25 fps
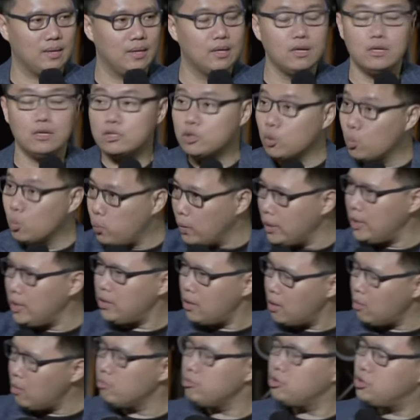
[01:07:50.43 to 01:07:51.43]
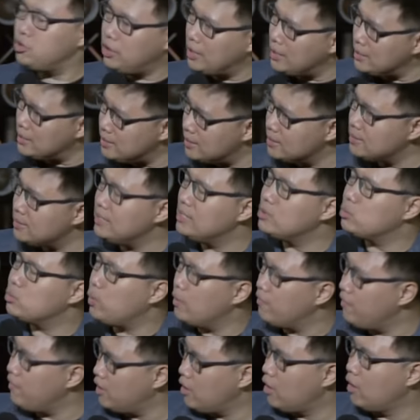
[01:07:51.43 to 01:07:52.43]
So we know Jesus is
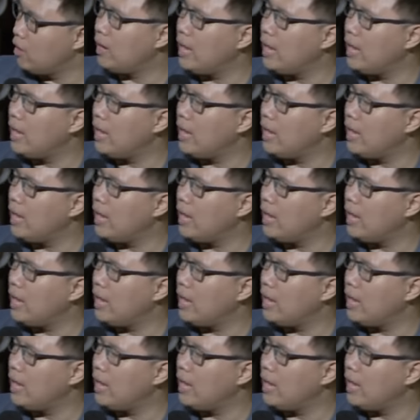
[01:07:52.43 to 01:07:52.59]
worth it all.